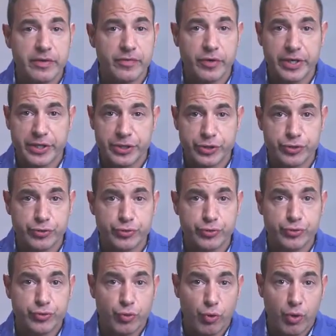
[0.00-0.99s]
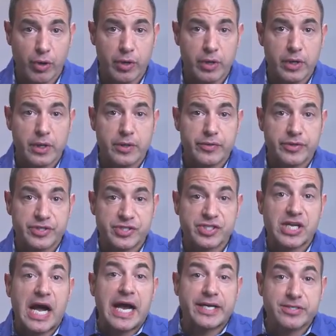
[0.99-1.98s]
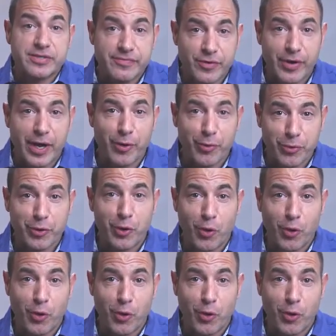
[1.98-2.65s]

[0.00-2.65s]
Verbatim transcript: of your issues or the size of your health